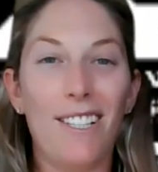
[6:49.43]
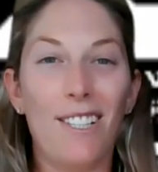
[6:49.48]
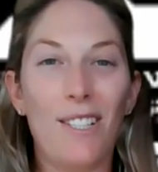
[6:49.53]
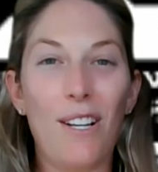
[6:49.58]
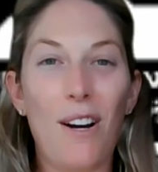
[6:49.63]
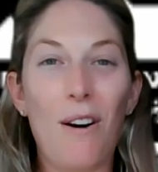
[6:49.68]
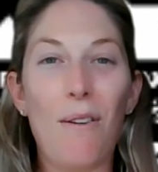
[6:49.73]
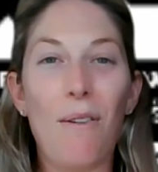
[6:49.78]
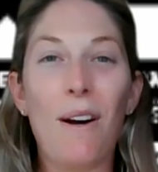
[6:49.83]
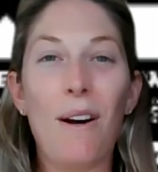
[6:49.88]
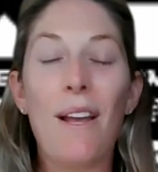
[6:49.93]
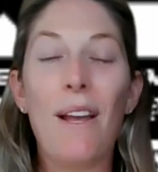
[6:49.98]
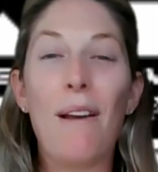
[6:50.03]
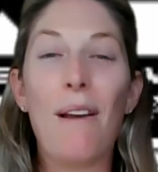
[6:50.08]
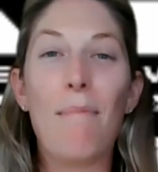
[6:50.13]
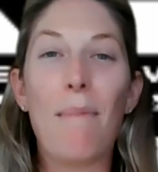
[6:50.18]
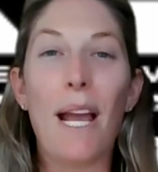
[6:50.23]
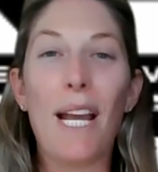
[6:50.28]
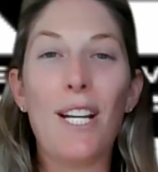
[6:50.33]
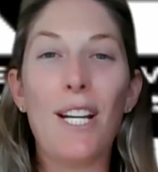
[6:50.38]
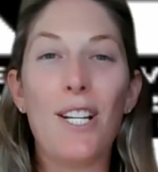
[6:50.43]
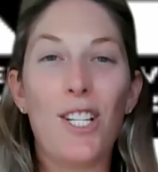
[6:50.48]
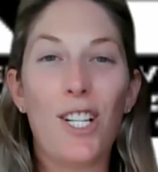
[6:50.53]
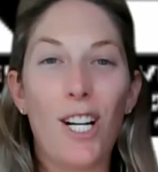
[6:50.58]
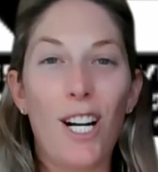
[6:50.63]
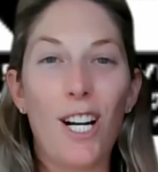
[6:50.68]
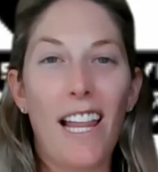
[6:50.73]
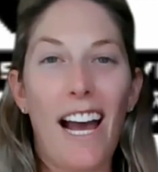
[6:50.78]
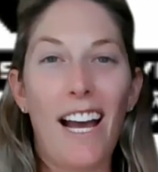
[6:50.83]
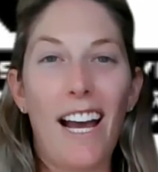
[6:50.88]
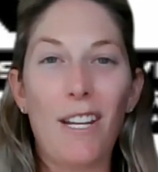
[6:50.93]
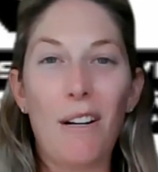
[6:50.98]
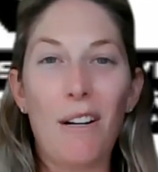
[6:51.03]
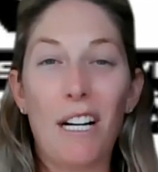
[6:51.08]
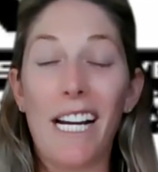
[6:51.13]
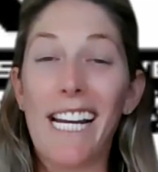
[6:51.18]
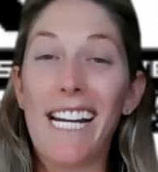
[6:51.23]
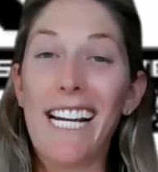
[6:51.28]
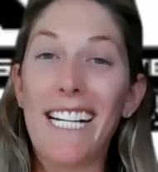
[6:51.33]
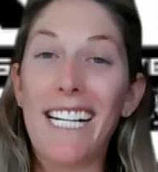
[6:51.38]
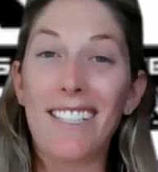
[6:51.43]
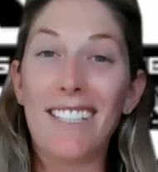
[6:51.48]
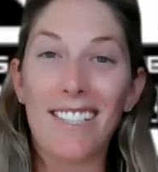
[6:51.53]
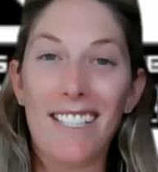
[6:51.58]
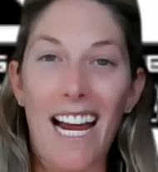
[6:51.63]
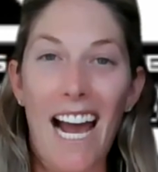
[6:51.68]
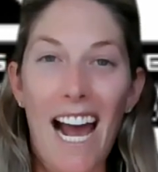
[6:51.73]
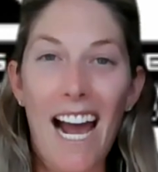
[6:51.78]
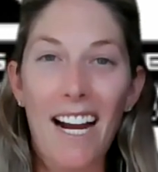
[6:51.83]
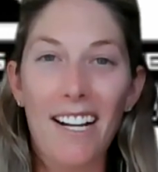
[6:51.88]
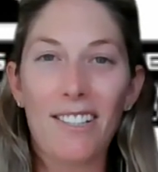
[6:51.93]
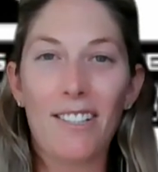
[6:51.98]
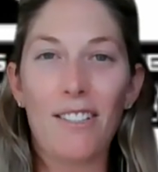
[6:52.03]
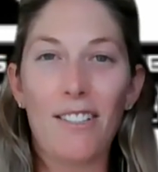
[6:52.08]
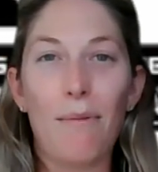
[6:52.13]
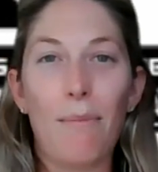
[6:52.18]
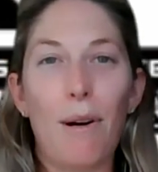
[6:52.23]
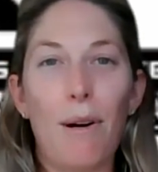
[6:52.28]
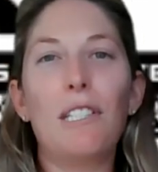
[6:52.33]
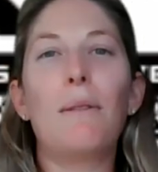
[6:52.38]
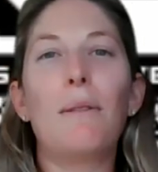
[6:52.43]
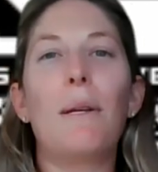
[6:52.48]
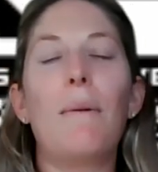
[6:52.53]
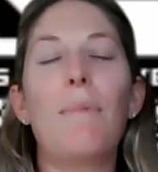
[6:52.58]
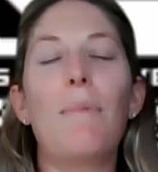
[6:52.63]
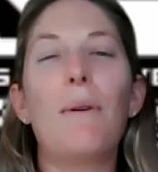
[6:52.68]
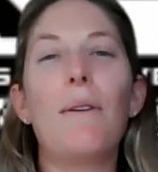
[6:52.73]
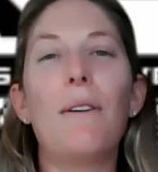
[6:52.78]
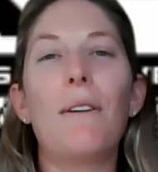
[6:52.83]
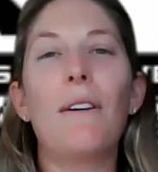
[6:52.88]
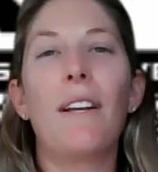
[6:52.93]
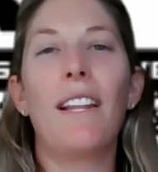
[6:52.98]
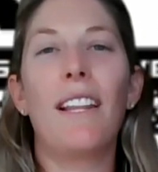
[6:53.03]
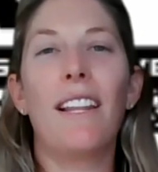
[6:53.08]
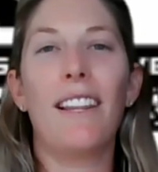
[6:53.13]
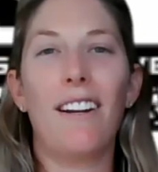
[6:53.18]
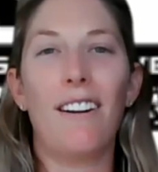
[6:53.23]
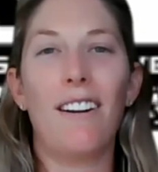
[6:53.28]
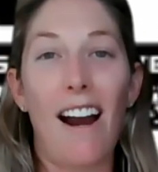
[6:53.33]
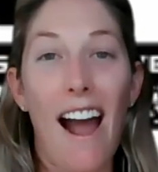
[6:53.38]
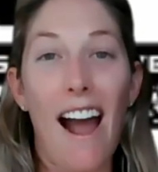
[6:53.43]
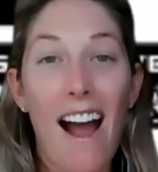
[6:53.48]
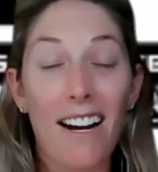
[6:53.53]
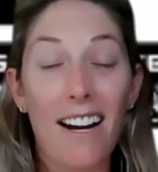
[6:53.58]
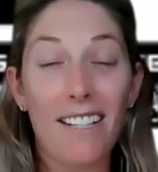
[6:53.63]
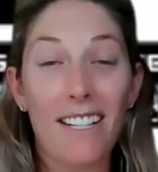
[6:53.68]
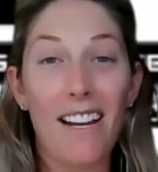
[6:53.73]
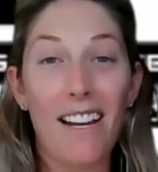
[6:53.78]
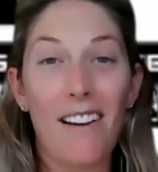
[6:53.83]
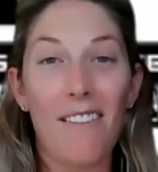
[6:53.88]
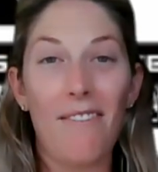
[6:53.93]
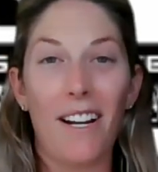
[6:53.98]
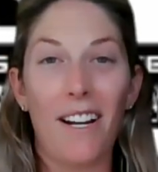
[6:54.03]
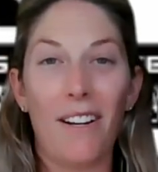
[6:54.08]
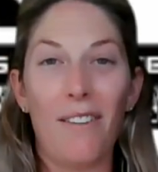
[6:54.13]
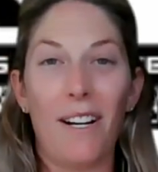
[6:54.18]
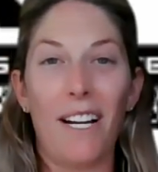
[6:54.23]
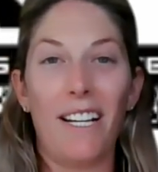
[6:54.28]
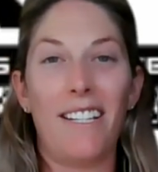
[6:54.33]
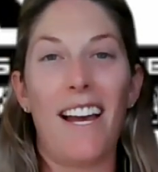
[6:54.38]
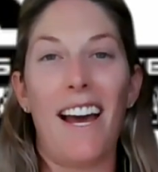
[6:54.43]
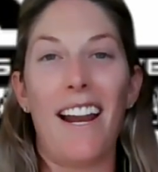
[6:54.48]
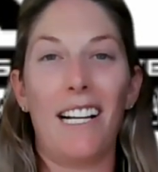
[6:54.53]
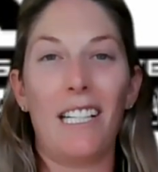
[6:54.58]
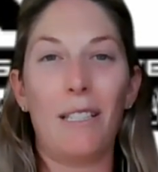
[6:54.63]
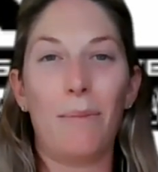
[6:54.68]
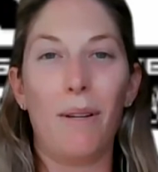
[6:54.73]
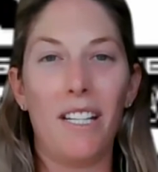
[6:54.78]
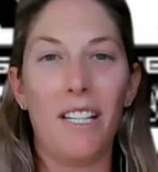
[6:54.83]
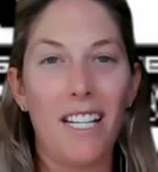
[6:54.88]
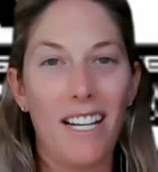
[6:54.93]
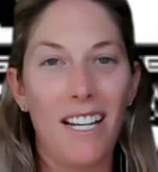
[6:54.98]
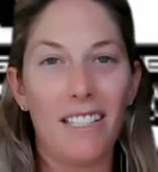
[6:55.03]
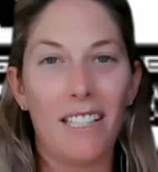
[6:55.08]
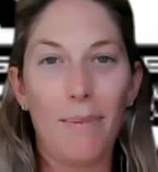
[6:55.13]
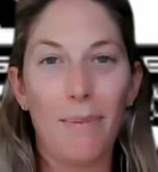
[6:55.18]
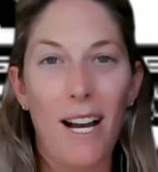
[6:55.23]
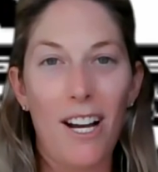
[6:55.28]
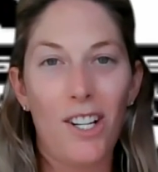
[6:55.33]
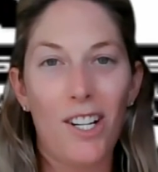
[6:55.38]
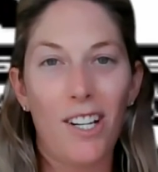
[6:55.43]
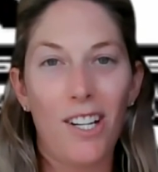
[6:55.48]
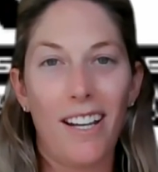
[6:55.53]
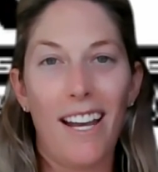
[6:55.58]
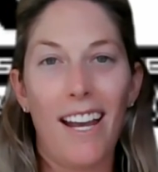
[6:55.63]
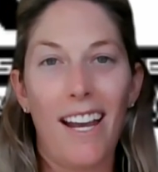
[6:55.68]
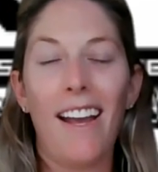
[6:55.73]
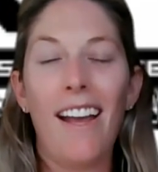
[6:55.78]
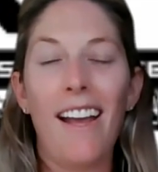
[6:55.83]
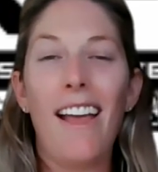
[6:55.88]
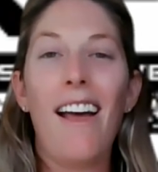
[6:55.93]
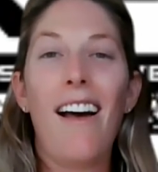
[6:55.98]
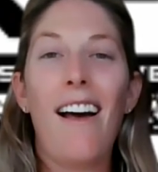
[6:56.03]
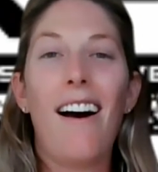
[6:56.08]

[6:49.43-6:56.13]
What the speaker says: So making sure that you're eating snacks. So most people that are active and going to NXPT especially,